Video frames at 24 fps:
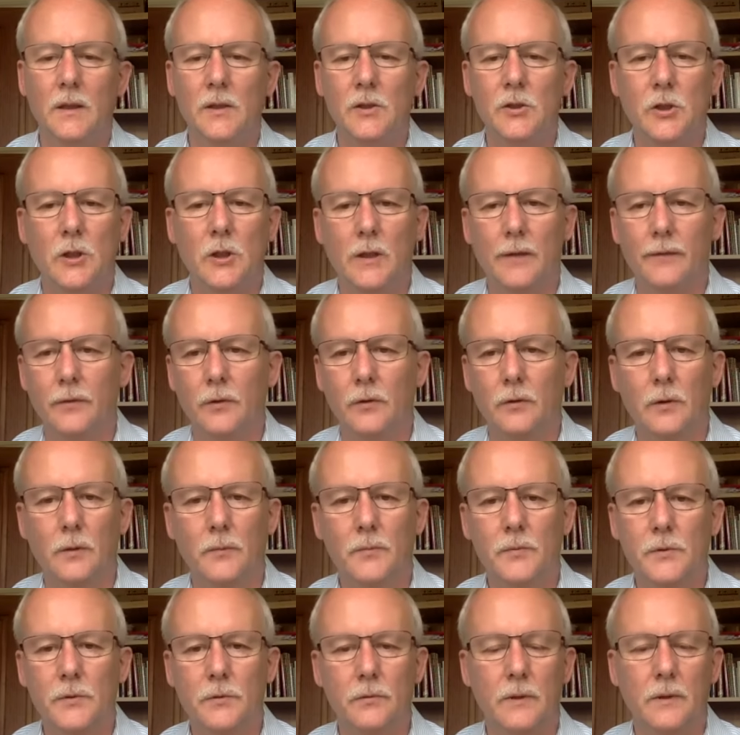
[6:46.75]
Chafer
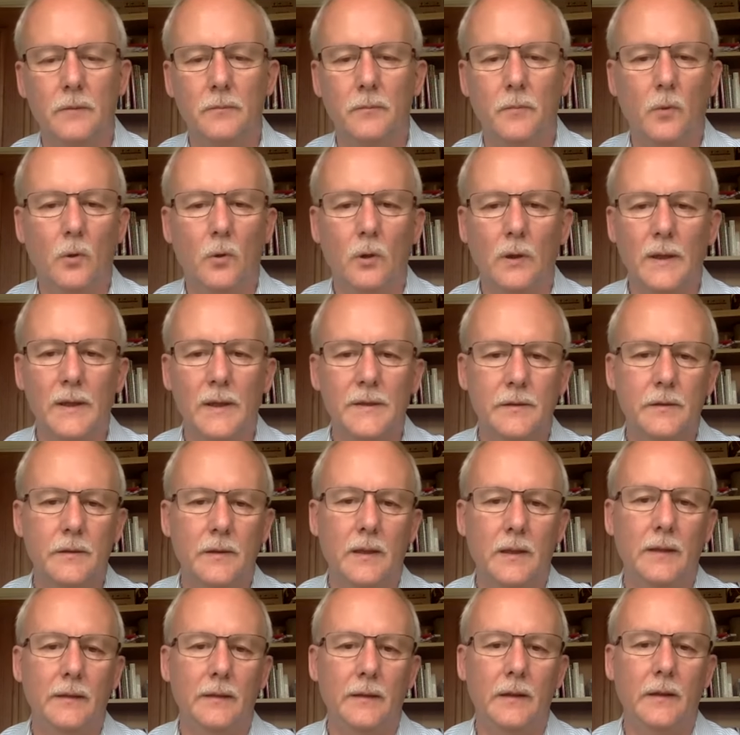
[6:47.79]
grubs were in more or less
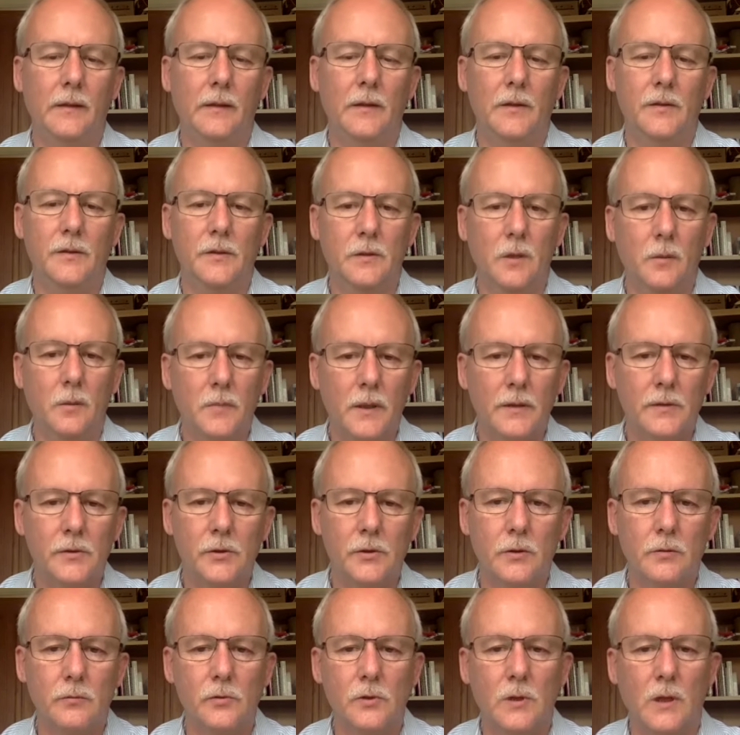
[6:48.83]
in, in the summer,
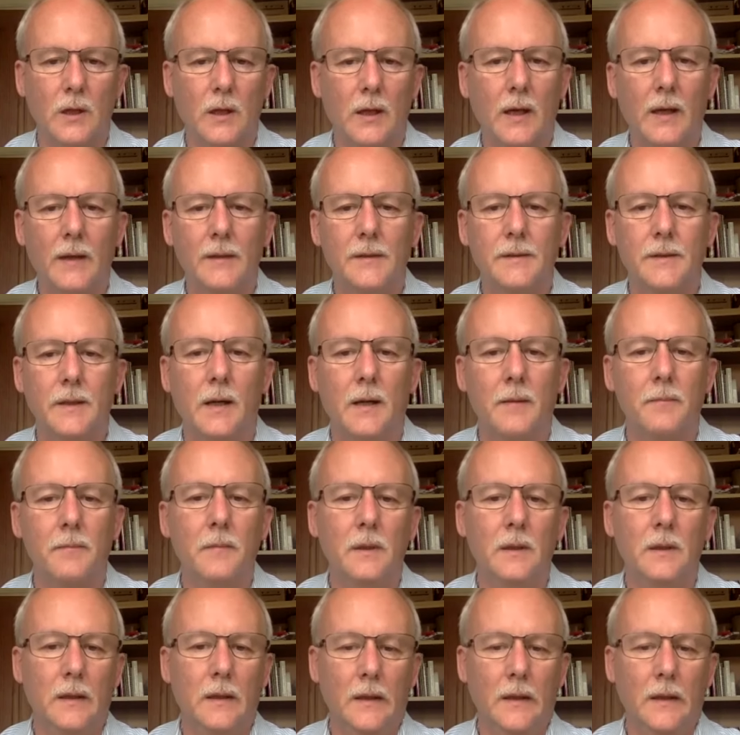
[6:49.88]
June, July time.